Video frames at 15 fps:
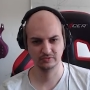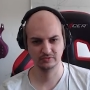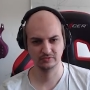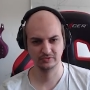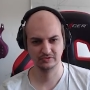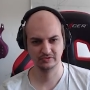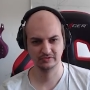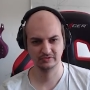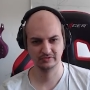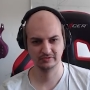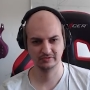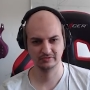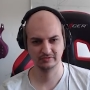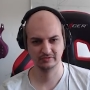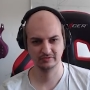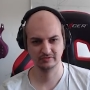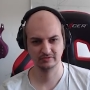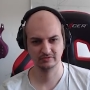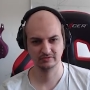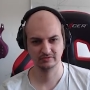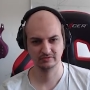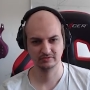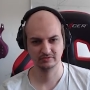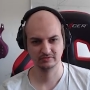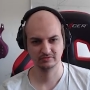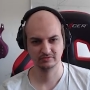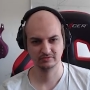Nothing is said.